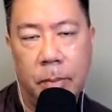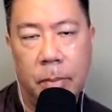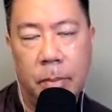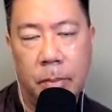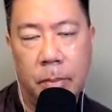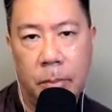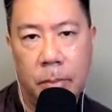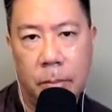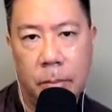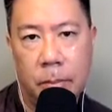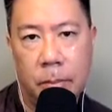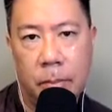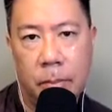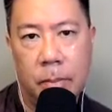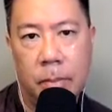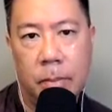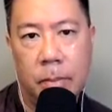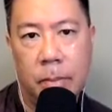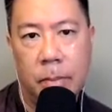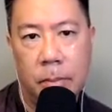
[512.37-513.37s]

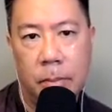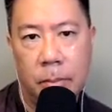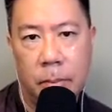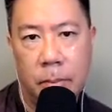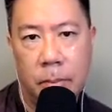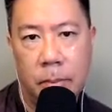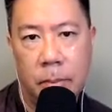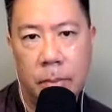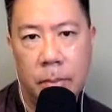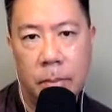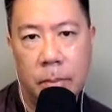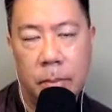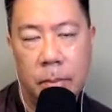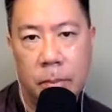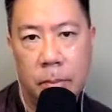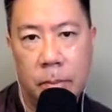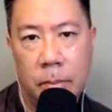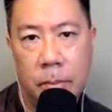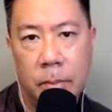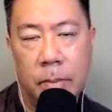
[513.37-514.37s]

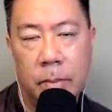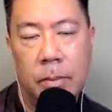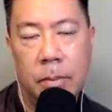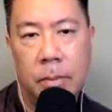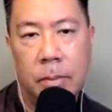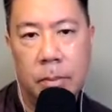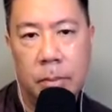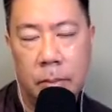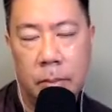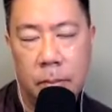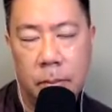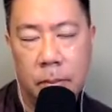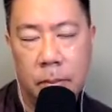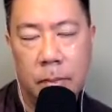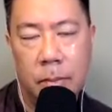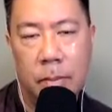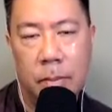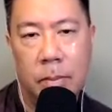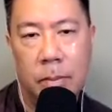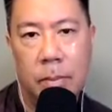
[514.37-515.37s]

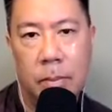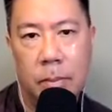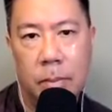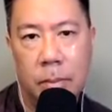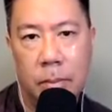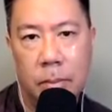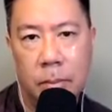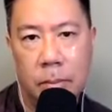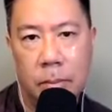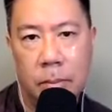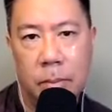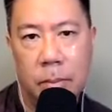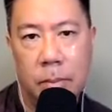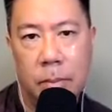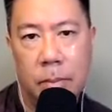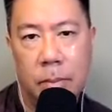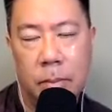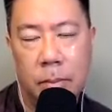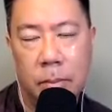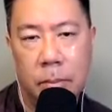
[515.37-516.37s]

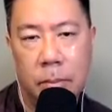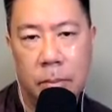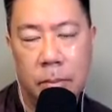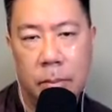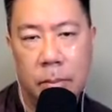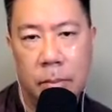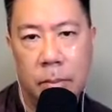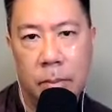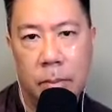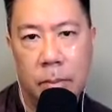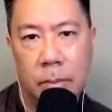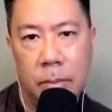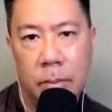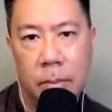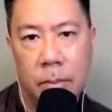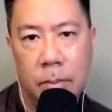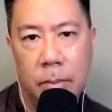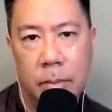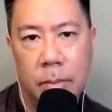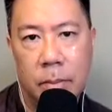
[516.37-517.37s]

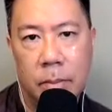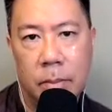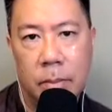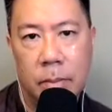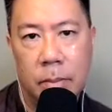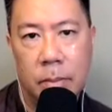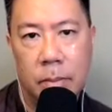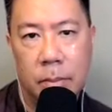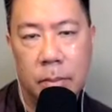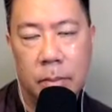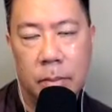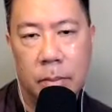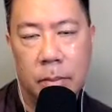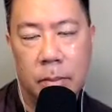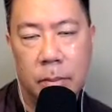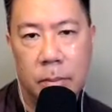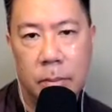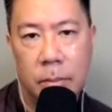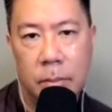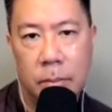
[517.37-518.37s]

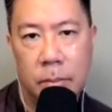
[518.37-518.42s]
No words are spoken by the person on screen.